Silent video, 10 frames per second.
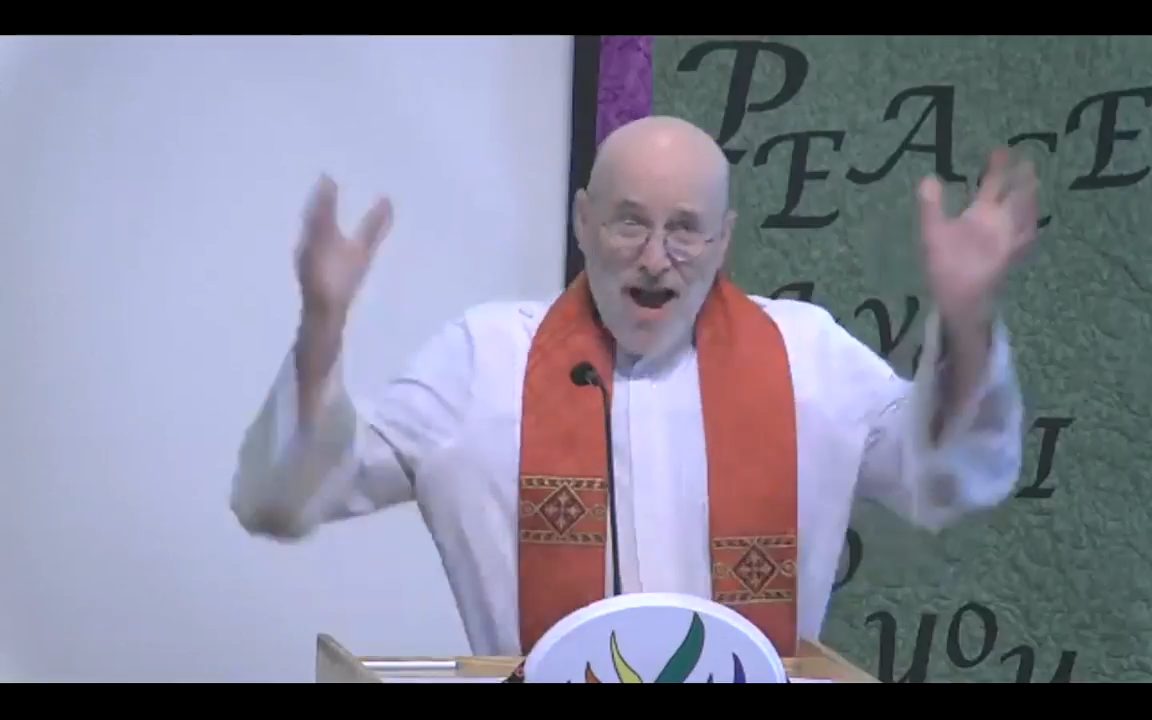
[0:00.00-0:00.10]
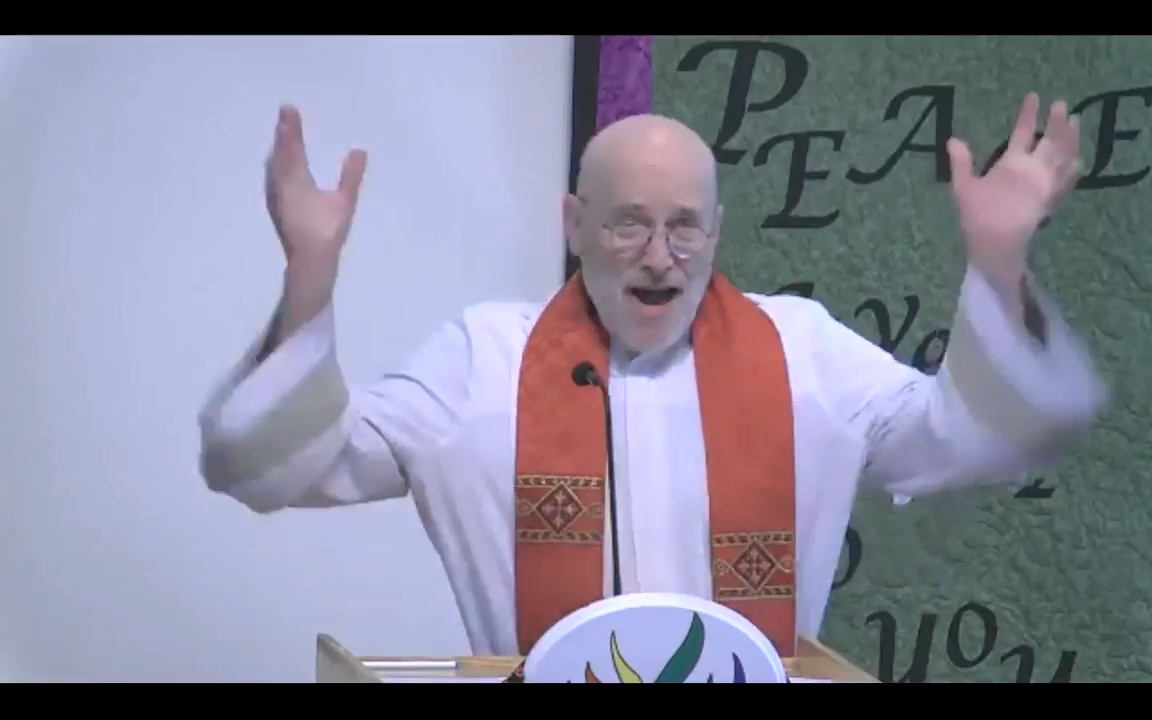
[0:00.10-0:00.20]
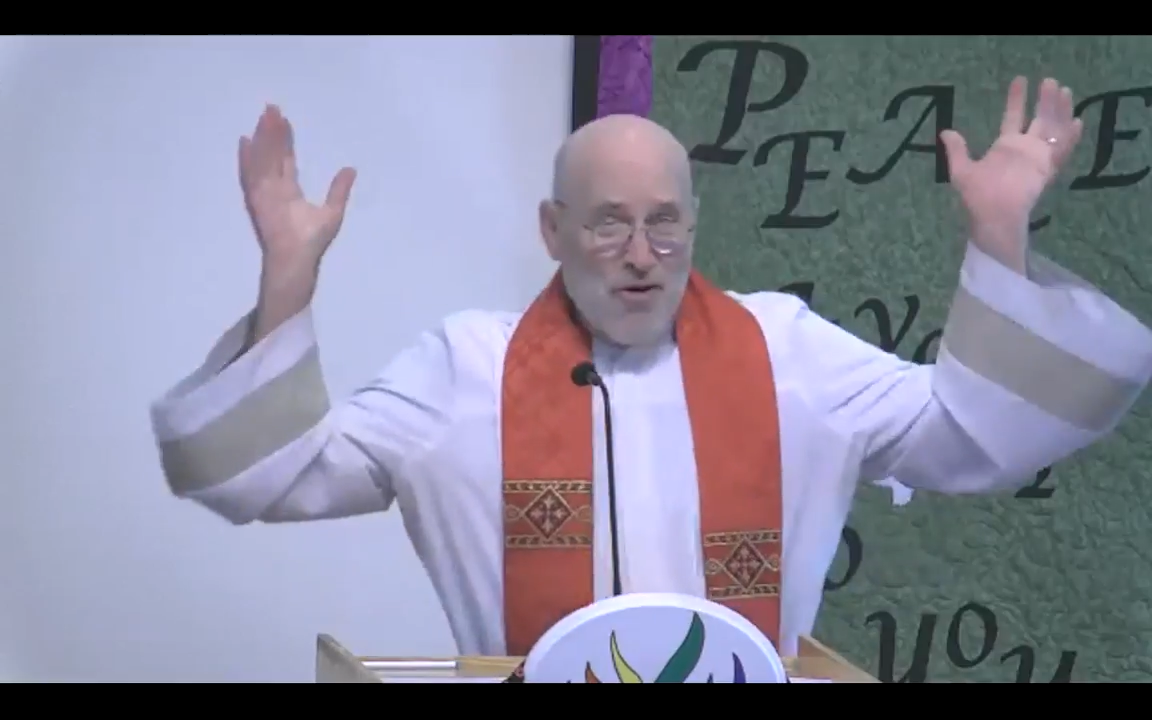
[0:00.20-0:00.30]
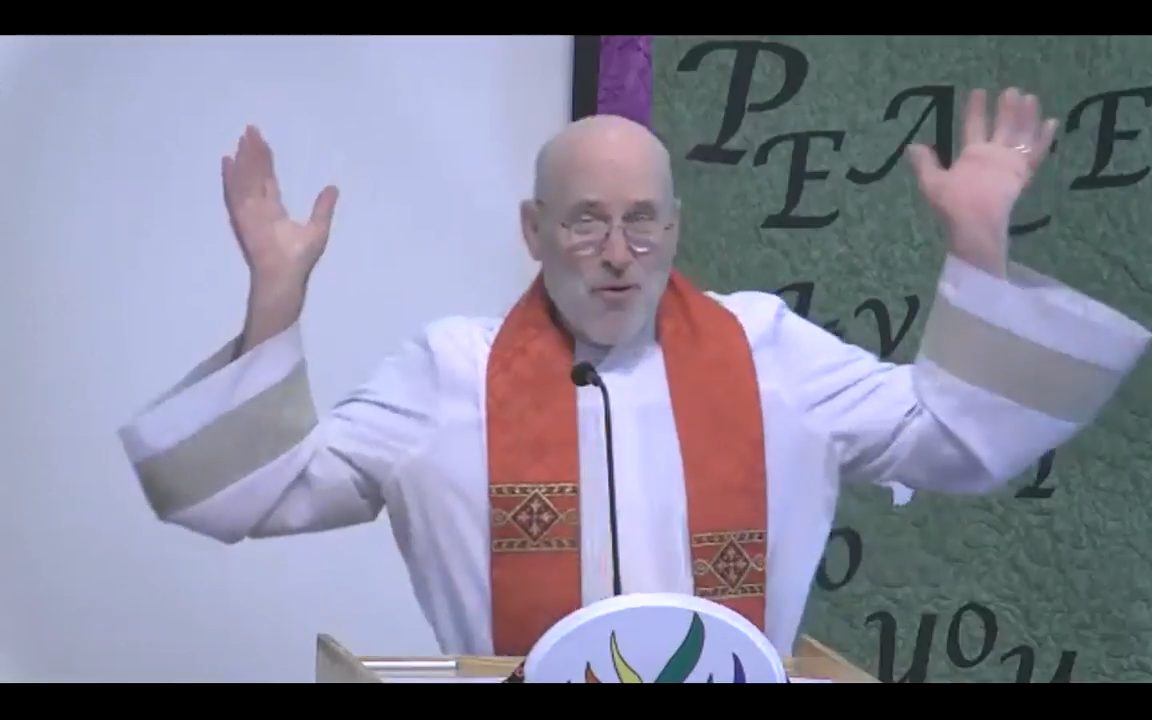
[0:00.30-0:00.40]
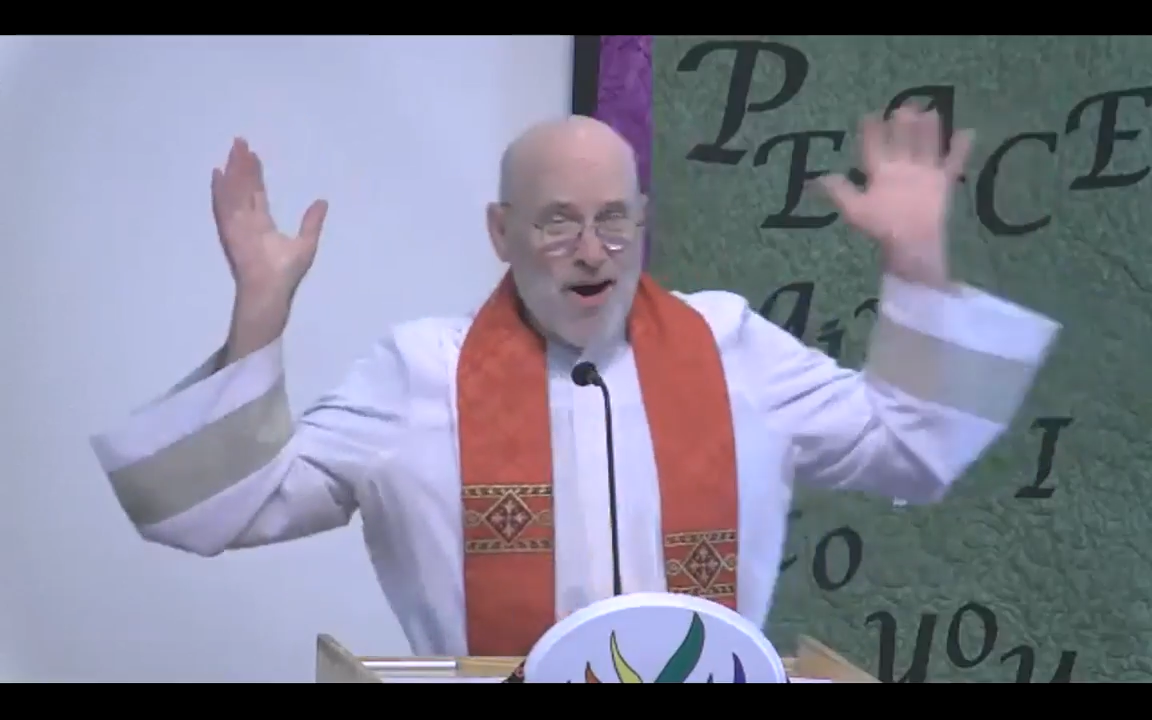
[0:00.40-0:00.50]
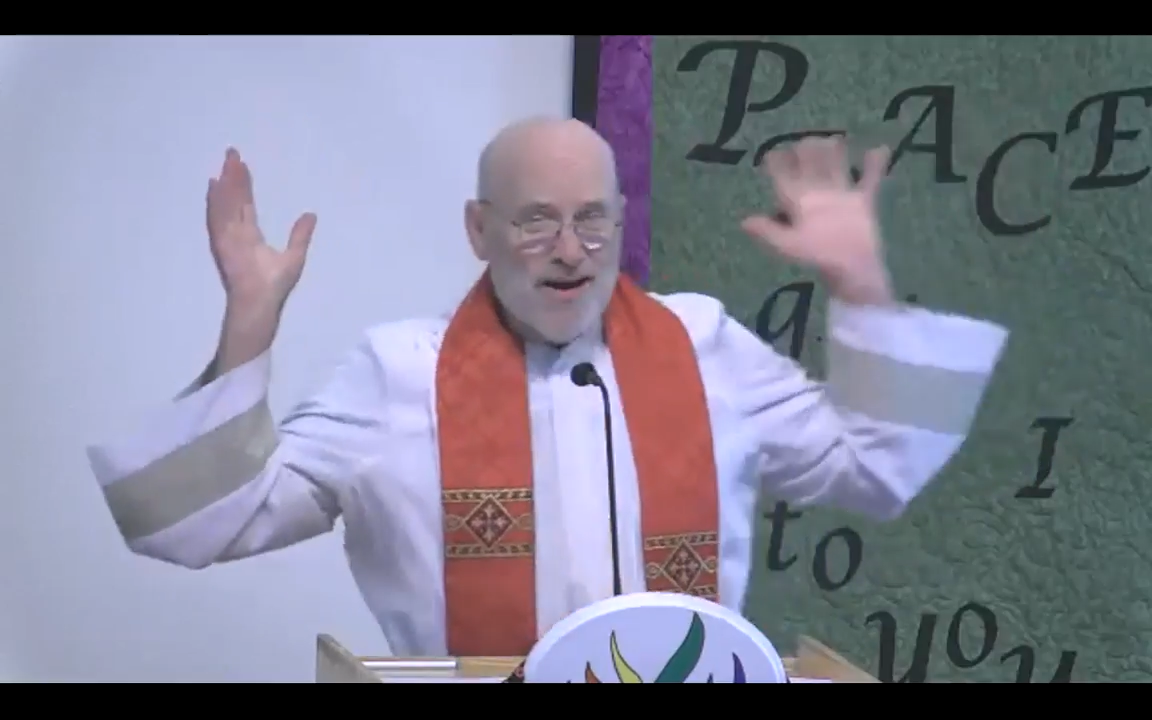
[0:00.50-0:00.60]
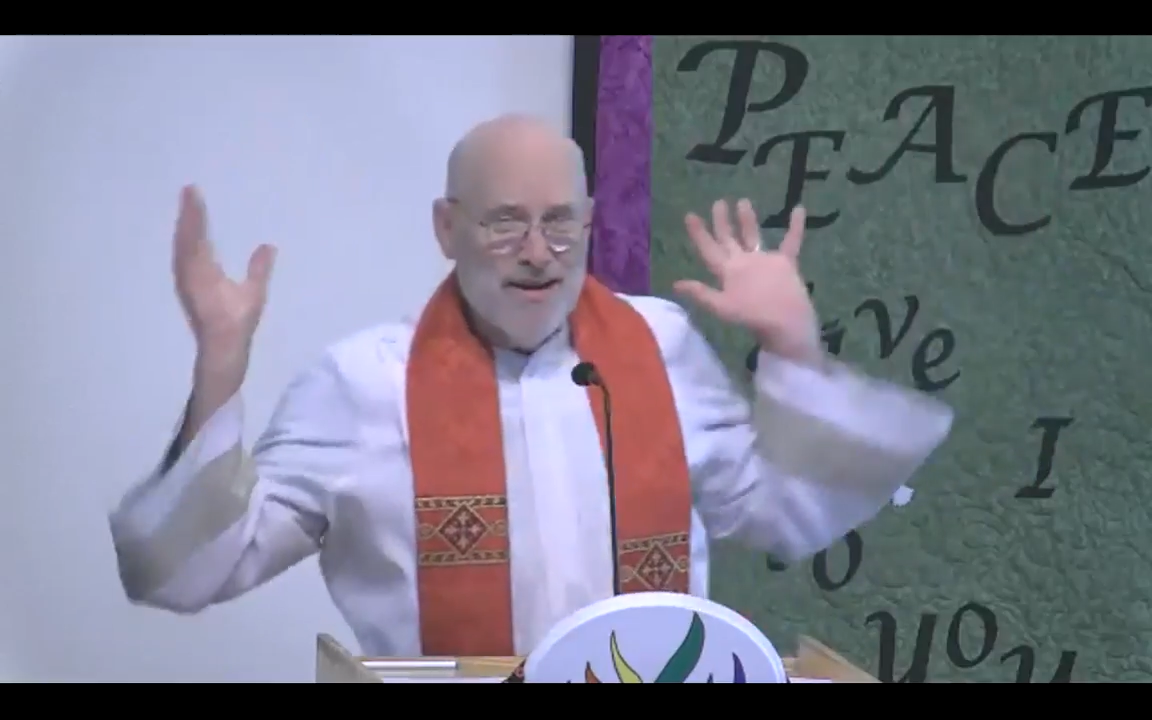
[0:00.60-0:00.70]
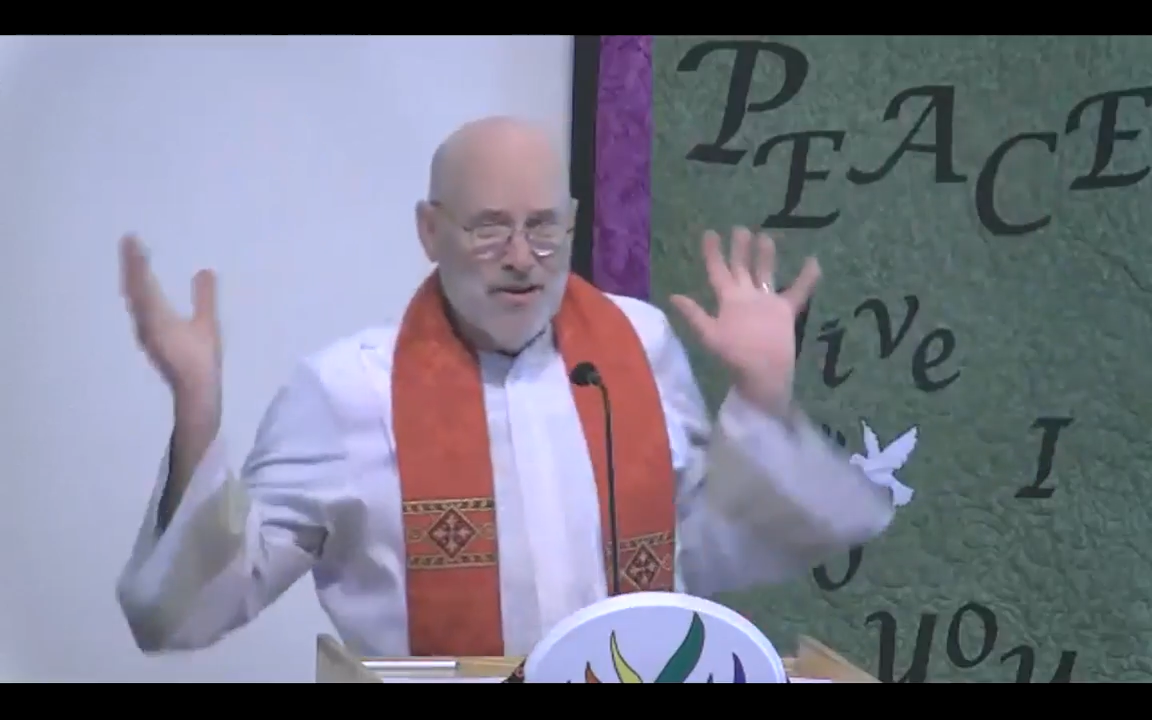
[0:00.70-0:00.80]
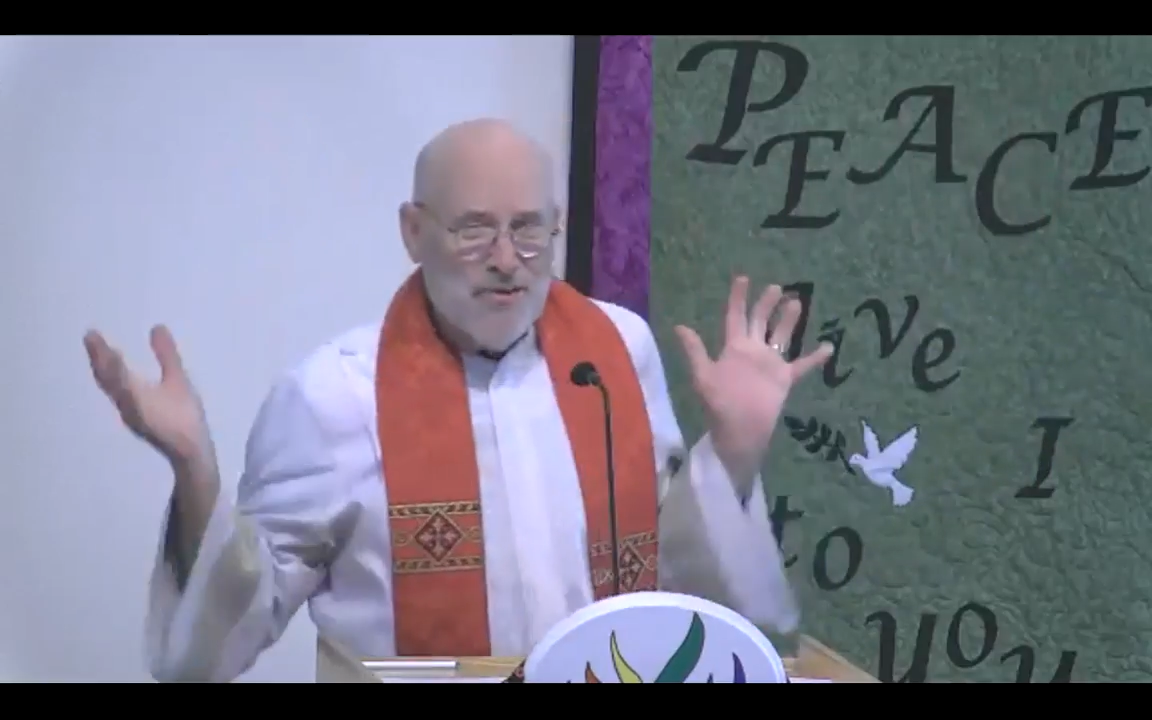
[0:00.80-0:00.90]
I go walking in the